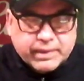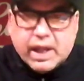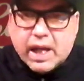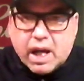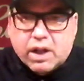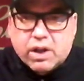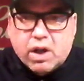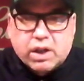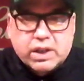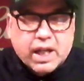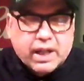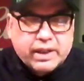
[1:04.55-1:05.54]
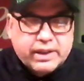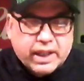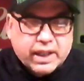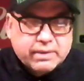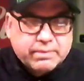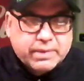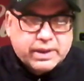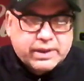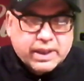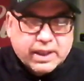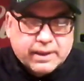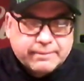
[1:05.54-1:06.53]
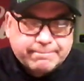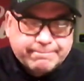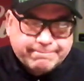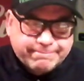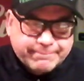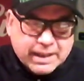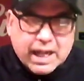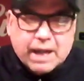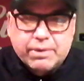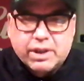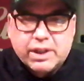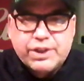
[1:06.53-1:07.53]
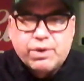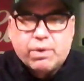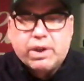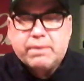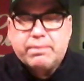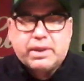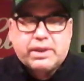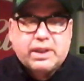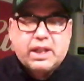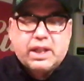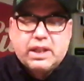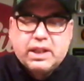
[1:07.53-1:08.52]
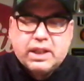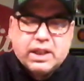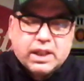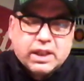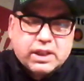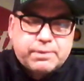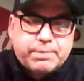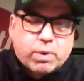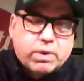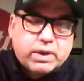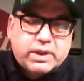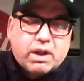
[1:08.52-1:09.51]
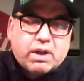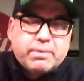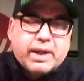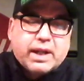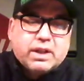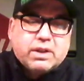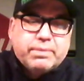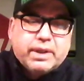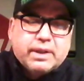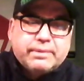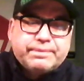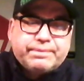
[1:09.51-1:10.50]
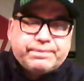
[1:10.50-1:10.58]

alcohol content, but I really enjoyed it. But let's pour it and talk about it a little bit.